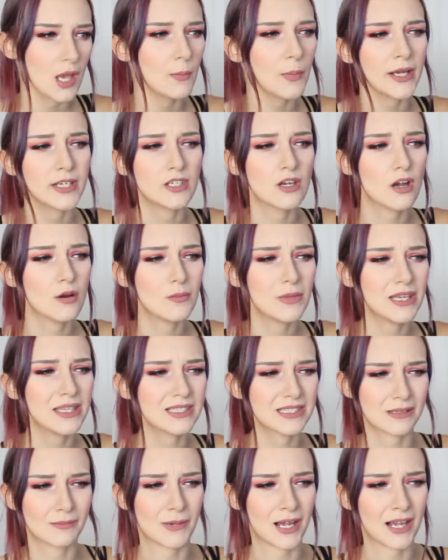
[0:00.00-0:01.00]
By no
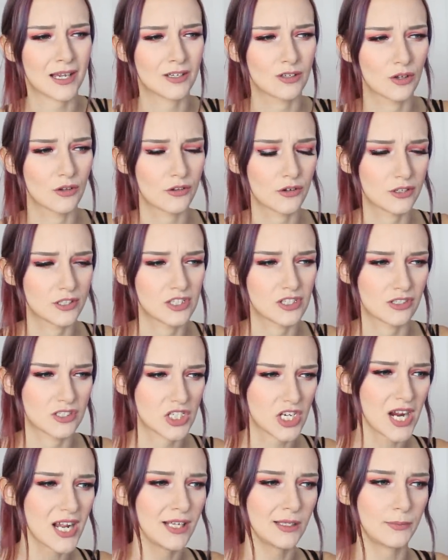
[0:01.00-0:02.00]
means am I an authority
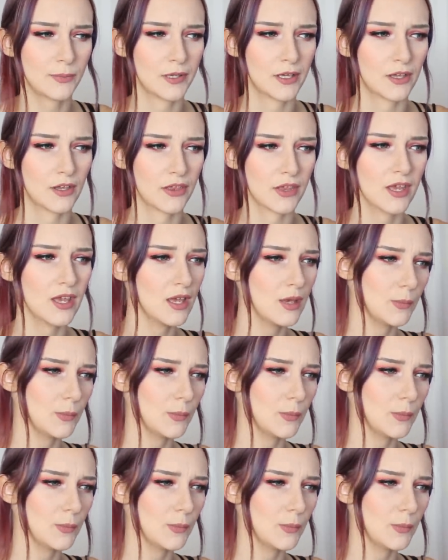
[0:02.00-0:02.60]
on childbirth,